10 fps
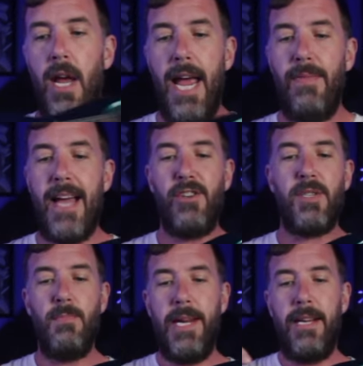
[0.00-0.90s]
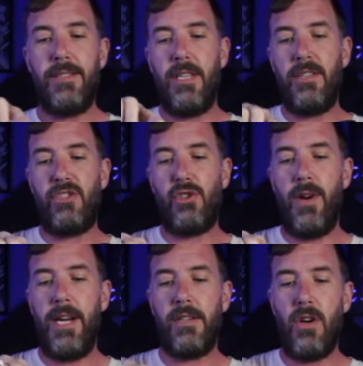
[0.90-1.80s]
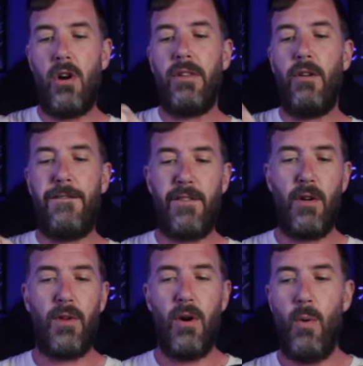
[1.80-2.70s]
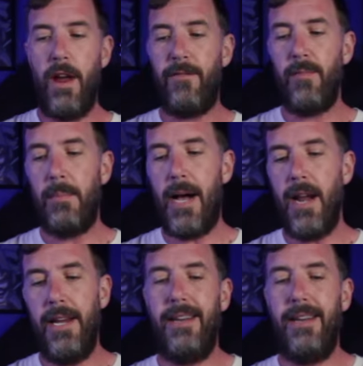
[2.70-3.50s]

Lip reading: and that just means that the strings are a little further away from the body.